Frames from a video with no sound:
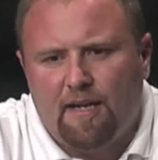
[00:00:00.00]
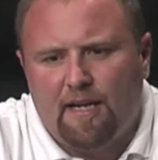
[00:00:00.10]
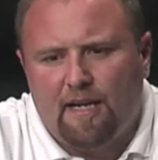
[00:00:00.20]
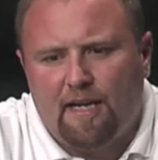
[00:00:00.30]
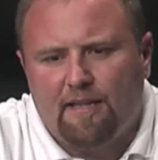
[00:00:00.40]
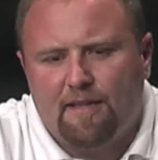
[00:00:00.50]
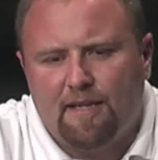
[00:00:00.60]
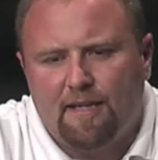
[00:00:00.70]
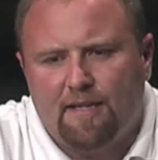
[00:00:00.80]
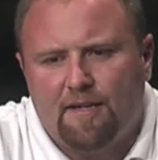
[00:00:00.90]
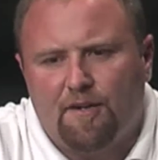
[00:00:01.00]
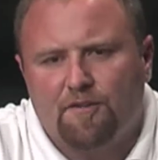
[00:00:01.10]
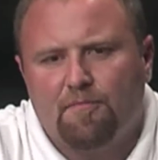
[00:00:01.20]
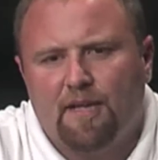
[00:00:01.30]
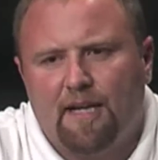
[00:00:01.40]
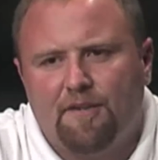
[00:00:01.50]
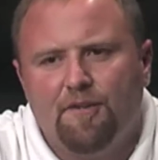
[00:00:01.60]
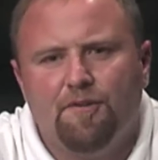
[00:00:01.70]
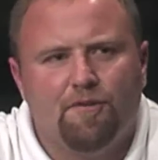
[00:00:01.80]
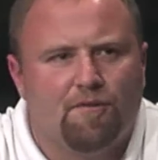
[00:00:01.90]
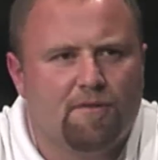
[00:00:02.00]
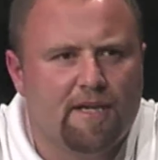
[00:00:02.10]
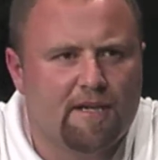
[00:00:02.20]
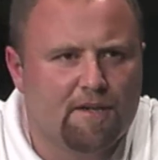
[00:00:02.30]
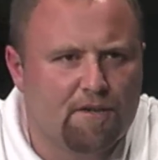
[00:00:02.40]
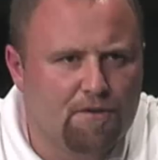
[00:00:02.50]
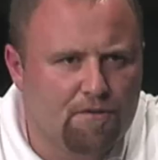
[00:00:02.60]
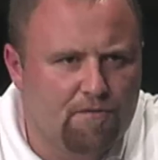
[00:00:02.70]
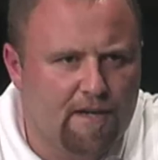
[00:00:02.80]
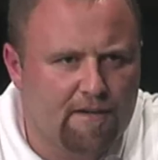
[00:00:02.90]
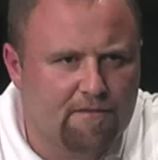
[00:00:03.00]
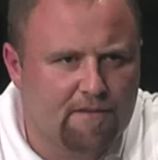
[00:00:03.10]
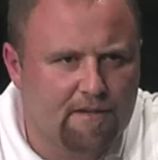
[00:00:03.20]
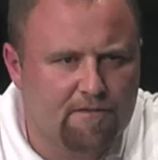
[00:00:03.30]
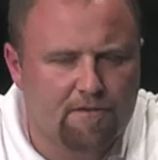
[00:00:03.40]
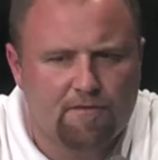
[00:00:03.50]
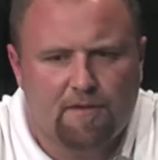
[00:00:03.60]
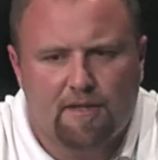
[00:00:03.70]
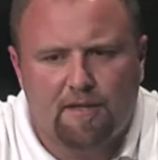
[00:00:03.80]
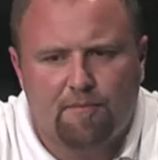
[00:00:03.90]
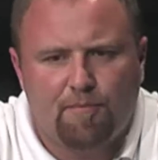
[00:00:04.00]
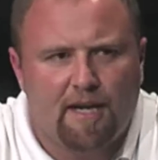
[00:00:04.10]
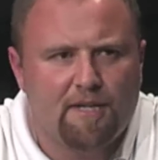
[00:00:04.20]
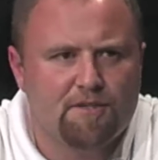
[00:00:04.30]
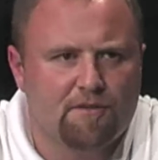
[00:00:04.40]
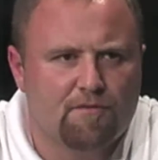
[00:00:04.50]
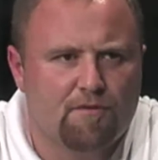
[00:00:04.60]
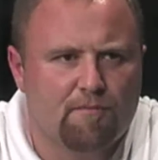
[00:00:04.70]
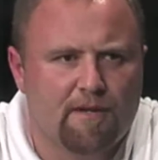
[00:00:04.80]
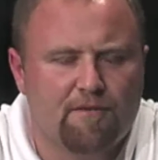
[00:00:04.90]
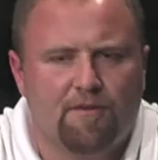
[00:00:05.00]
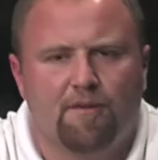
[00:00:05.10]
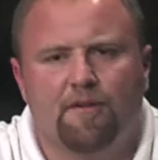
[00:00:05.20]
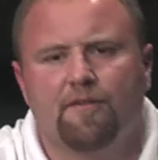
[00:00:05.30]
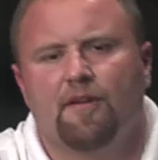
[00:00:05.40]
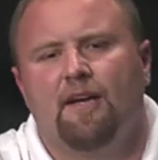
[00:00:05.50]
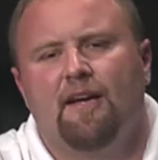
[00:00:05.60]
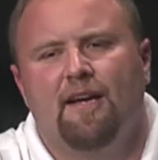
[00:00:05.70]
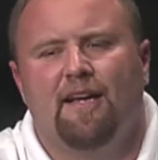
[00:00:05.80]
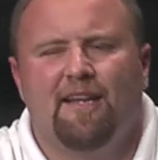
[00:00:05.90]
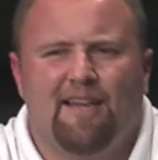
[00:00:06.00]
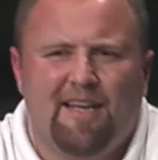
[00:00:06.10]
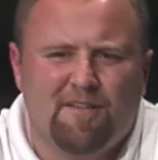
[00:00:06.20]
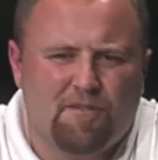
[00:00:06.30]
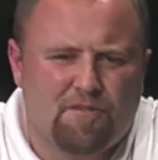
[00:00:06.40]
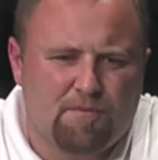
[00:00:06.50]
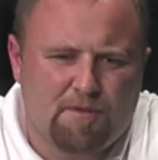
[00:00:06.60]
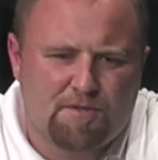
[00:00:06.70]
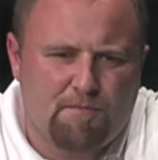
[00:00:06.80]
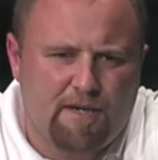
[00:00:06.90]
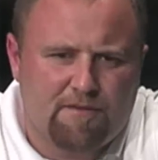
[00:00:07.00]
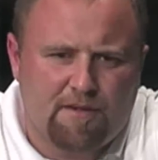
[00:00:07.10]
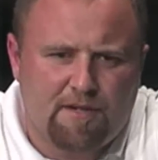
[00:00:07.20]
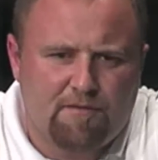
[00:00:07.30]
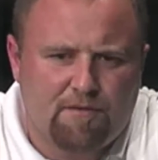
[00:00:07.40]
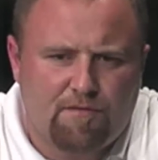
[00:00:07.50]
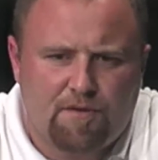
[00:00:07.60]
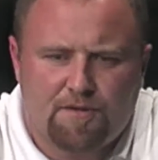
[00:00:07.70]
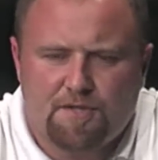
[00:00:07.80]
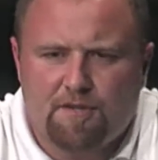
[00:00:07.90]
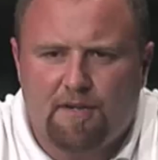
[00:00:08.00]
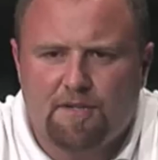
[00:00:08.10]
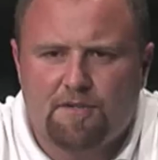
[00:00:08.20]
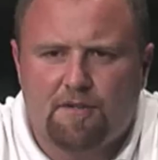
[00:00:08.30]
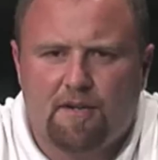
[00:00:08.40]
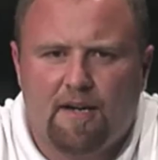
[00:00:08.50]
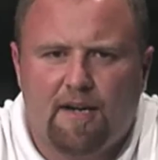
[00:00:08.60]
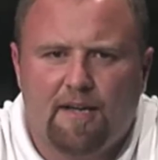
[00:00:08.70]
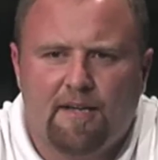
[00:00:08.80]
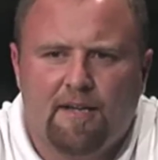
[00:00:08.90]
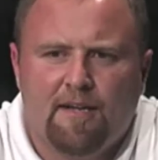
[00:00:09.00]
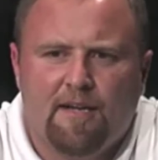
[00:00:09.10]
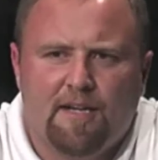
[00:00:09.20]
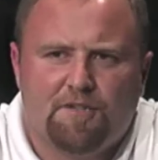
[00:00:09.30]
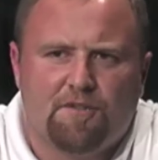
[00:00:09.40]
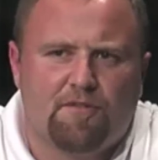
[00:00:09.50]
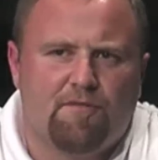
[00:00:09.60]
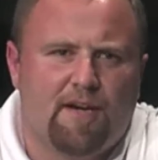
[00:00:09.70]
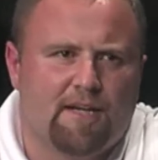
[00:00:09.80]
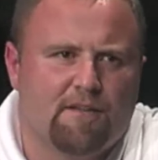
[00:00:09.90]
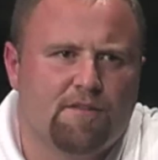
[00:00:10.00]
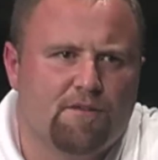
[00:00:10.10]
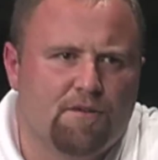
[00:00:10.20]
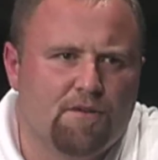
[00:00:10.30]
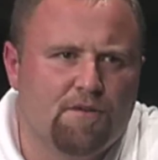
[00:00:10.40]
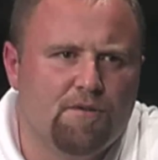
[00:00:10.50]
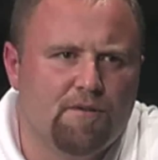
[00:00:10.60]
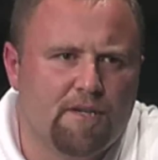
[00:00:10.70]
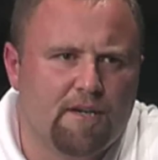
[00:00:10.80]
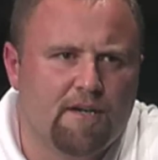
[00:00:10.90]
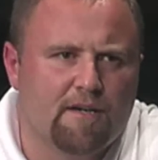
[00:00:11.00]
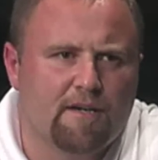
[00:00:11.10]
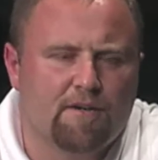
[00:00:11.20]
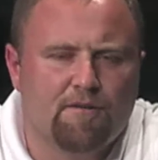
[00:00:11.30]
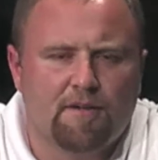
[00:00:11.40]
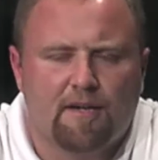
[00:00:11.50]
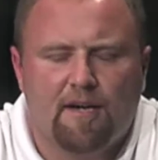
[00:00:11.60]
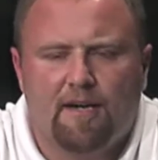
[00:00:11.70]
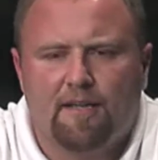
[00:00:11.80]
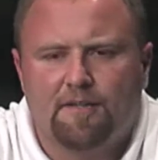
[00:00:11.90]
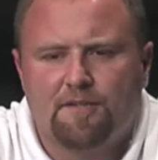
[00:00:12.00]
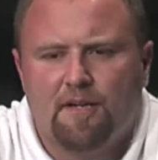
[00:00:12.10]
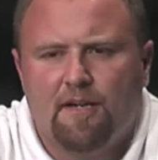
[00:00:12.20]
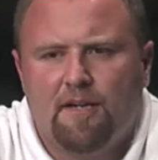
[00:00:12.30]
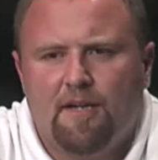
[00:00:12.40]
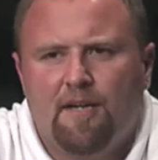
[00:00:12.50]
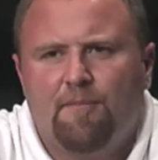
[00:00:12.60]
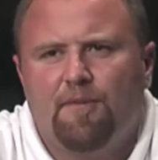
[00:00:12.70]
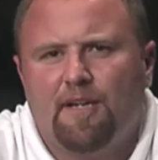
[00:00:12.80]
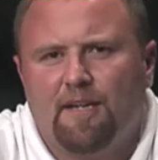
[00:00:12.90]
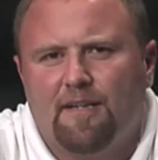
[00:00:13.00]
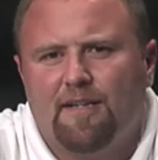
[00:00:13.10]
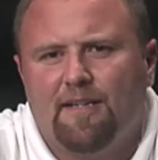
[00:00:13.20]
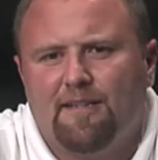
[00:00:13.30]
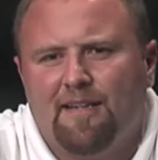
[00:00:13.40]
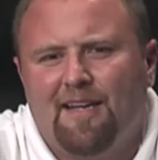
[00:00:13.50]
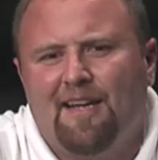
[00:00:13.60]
and then ultimately I do get a newfound sense of patience for my students. And it isn't so much based on if they're first generation or not. It's just the fact that they're new and young and going to college. But yeah,